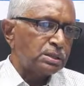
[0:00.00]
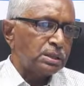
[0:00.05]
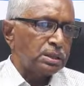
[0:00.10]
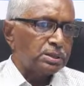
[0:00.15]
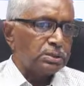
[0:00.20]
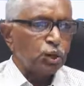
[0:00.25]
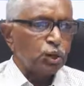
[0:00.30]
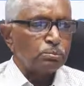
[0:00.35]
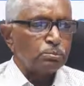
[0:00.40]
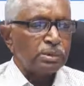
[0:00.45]
a
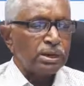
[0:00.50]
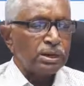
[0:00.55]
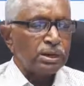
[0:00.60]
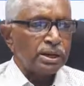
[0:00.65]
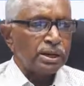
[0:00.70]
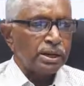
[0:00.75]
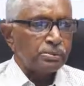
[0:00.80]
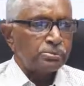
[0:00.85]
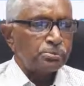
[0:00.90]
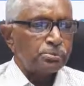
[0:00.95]
normal
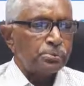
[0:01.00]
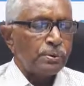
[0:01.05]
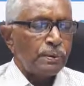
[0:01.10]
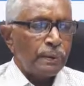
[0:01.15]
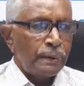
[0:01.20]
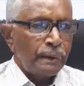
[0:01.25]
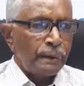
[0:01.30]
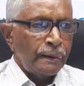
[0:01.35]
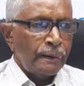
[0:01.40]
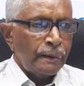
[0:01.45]
life
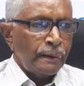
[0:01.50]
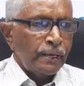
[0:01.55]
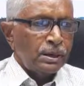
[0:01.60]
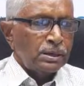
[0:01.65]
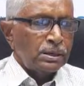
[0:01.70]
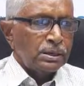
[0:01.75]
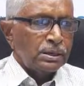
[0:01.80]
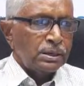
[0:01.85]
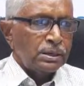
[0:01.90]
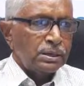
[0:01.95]

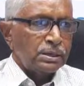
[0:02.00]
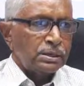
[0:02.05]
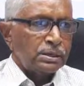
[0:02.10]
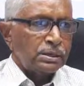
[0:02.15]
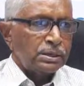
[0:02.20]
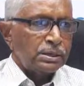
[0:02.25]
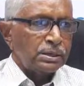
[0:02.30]
and uh,